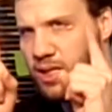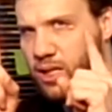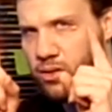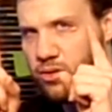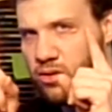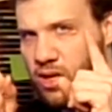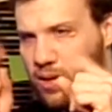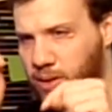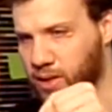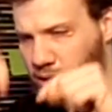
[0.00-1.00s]
hit that
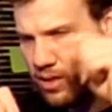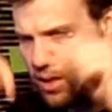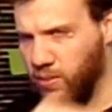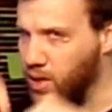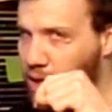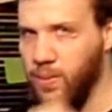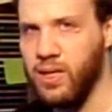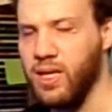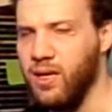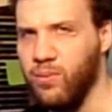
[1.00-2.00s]
subscribe button. Leave a
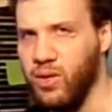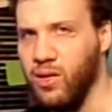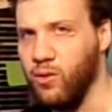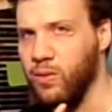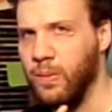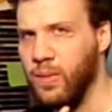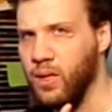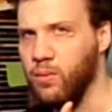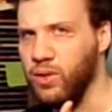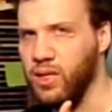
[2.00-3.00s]
comment down below.
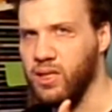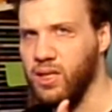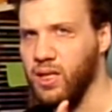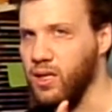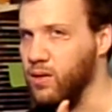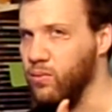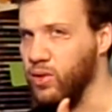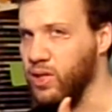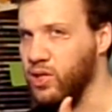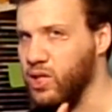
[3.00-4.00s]
Please like.
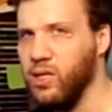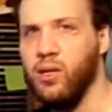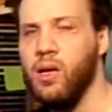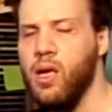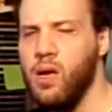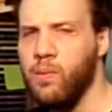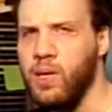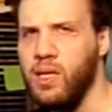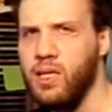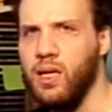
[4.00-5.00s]
Please share.
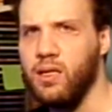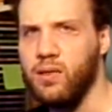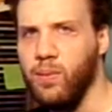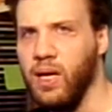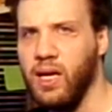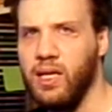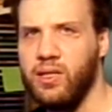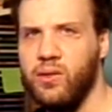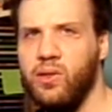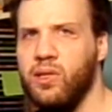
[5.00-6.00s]
Peace out. Bye
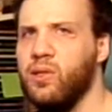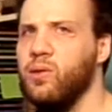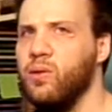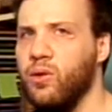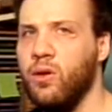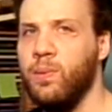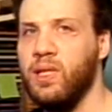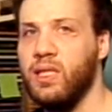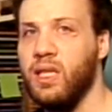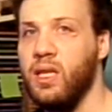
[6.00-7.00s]
guys and girls. We'll
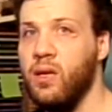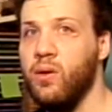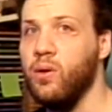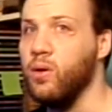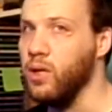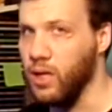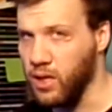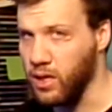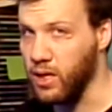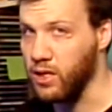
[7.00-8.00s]
see you in
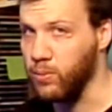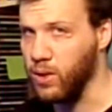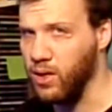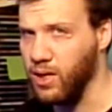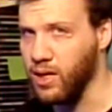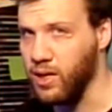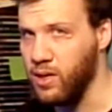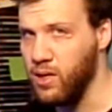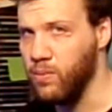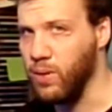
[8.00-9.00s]
the next vlog.
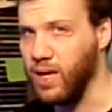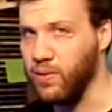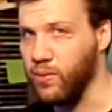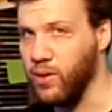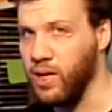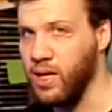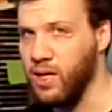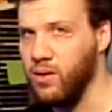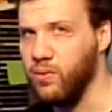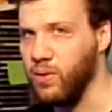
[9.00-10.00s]
Bye for right
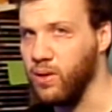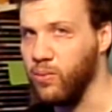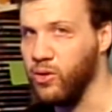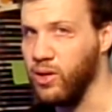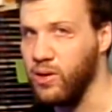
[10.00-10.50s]
now from your boy